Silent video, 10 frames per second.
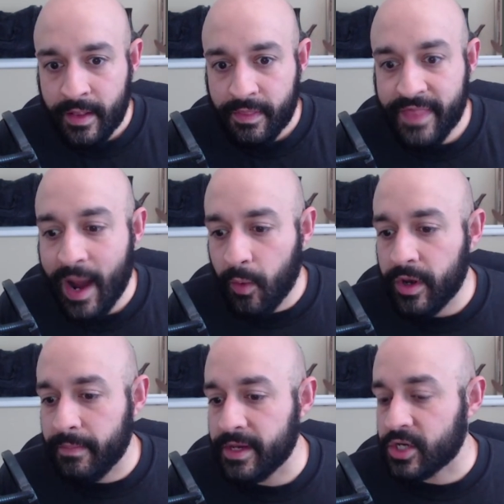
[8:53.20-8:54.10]
That
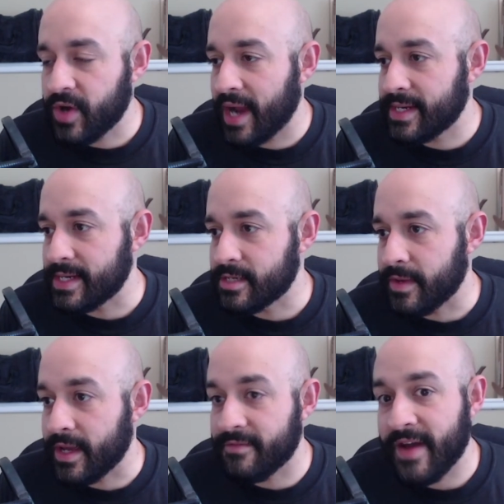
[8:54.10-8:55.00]
wouldn't be distracting to
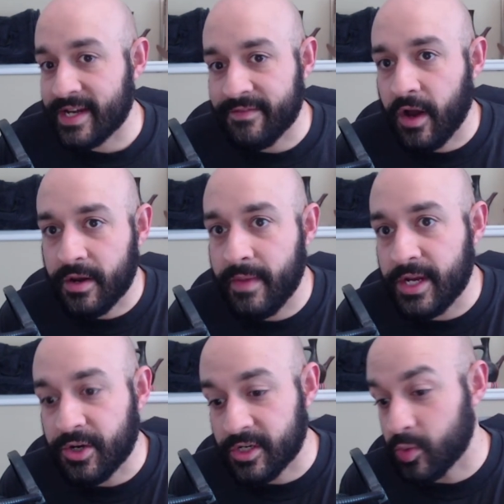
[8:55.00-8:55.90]
me. In fact, I've gone to many
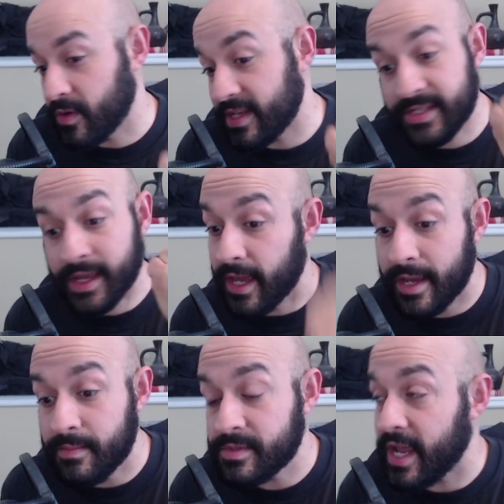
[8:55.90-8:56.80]
churches where they sing
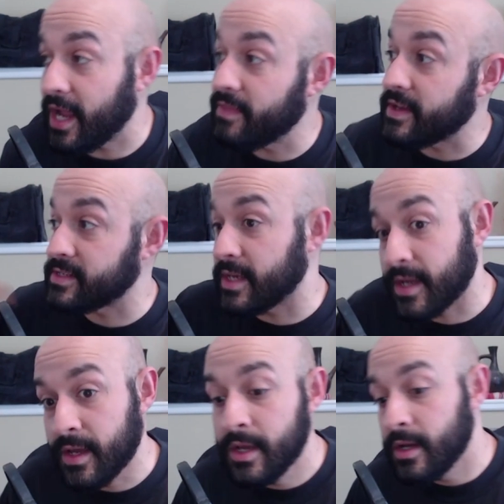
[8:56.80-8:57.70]
hymns and they sing,